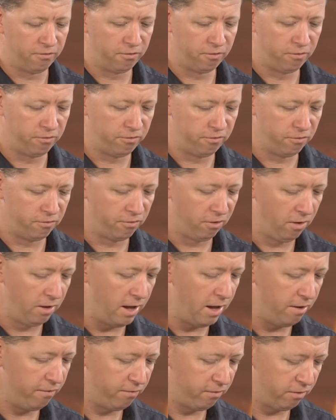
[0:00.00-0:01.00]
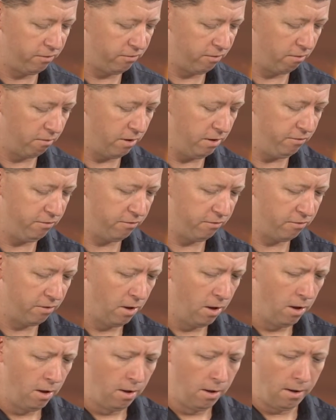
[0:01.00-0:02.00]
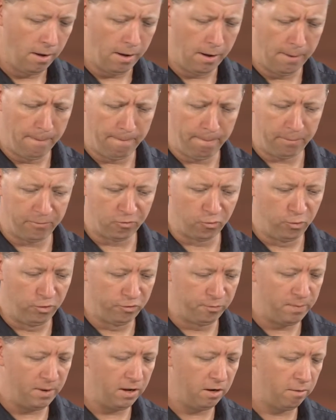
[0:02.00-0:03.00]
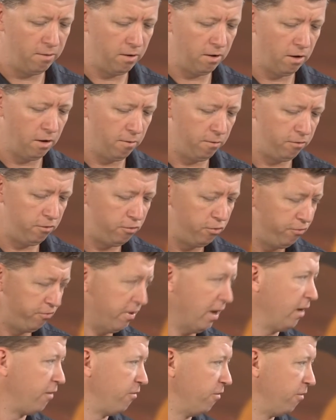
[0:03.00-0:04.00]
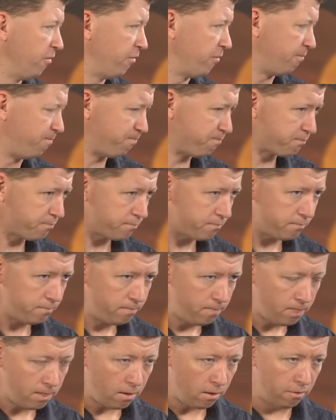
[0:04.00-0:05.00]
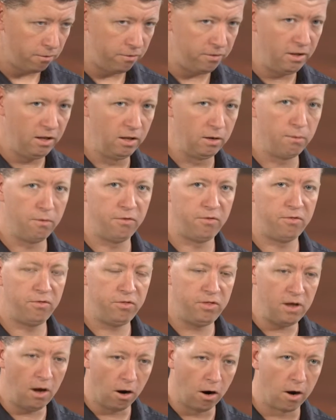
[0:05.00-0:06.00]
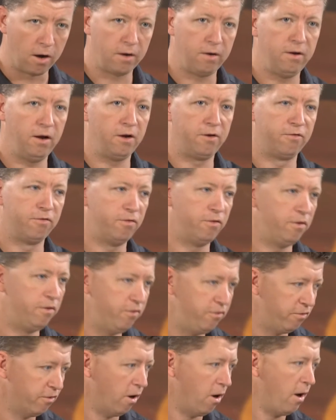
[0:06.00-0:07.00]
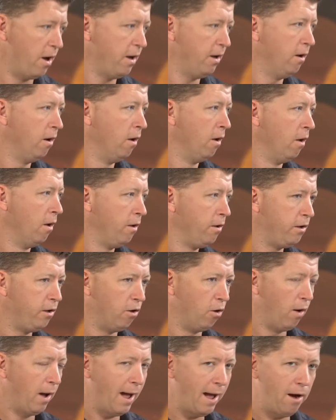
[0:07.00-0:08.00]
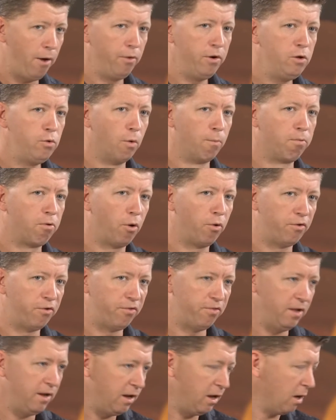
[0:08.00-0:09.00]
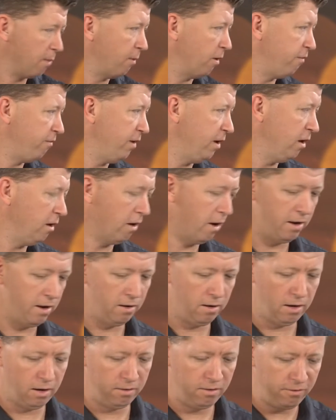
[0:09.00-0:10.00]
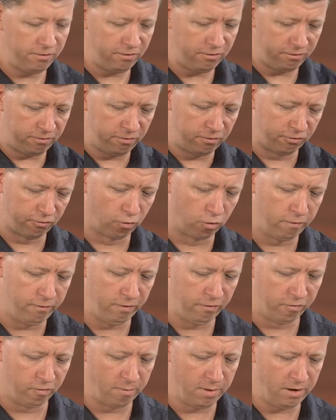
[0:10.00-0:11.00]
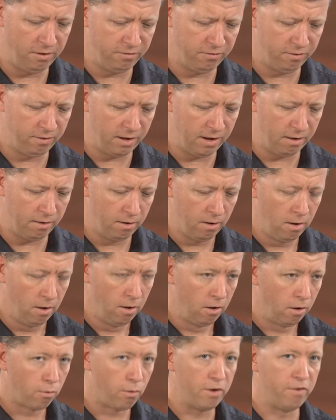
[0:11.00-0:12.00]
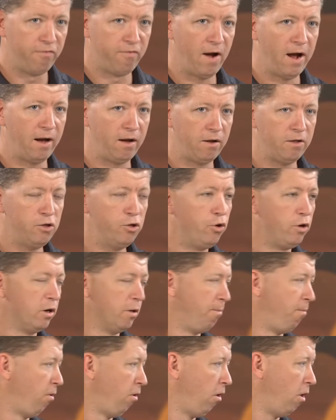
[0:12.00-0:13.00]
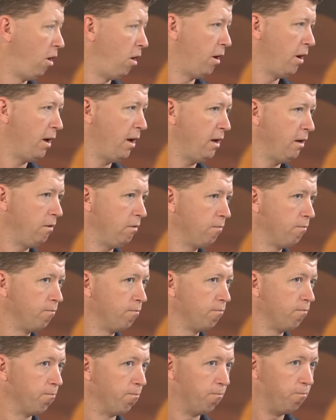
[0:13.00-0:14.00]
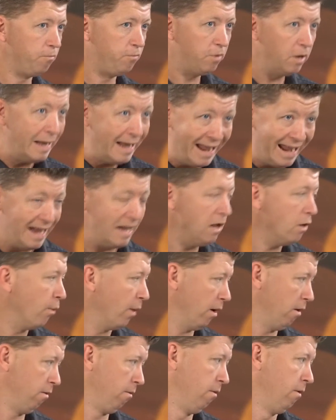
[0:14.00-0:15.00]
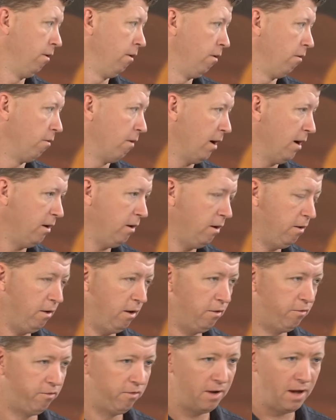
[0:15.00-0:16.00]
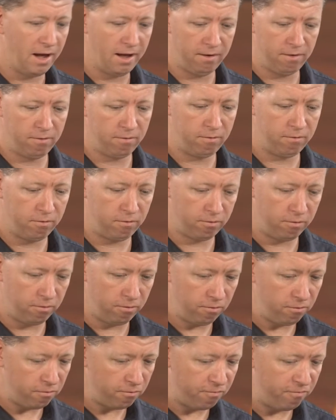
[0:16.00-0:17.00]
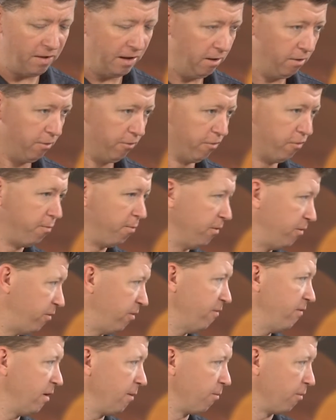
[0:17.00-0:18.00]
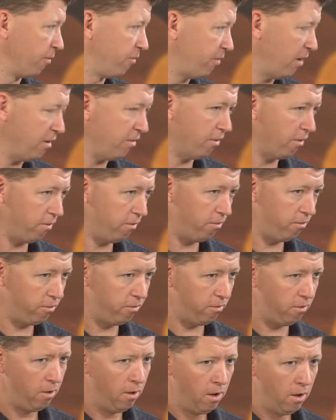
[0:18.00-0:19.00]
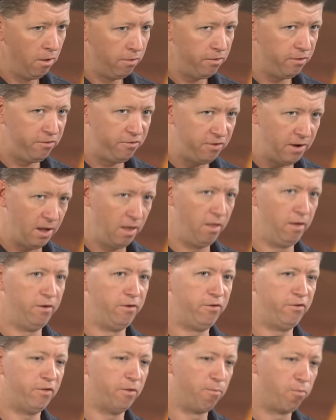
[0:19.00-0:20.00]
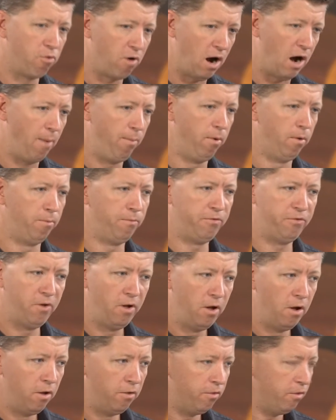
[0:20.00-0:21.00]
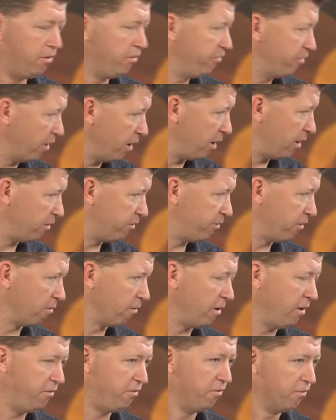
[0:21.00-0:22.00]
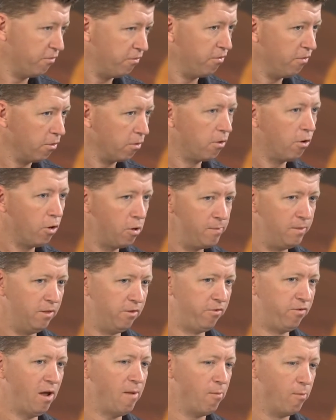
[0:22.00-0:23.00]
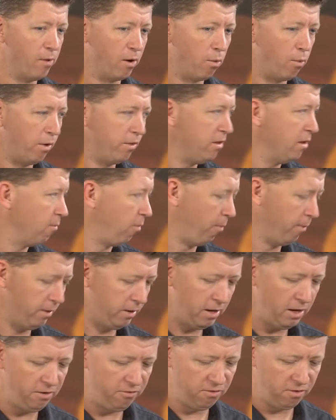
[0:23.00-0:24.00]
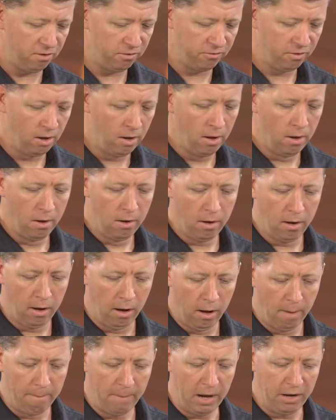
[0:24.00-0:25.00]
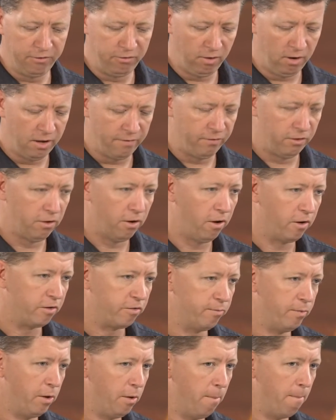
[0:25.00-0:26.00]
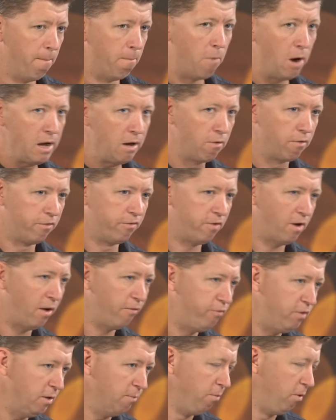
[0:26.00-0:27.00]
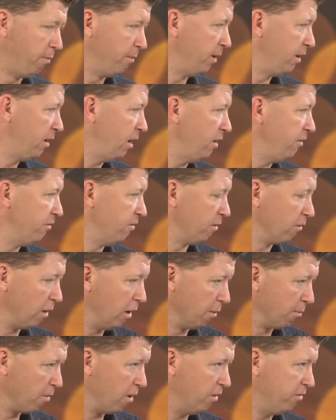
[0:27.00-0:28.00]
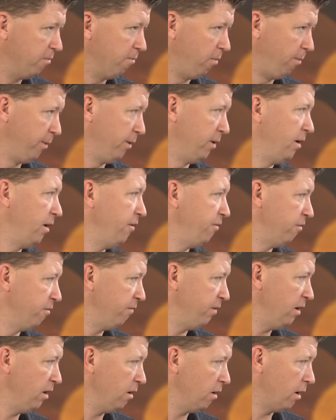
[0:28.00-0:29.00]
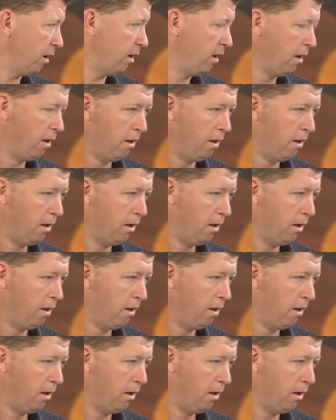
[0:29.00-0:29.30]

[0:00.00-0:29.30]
So there's a lot of considerations. So we'll spend 2 sections dealing with the architecture, the design. How do you approach thinking about VDI? And this is the sort of information that, quite frankly, you can apply anywhere, right? It's not vendor specific per se. The challenges, the problems, the design considerations, they're going to be the same no matter what the implementation is. Module 11 talks about Microsoft's implementation, their enterprise implementation of VDI.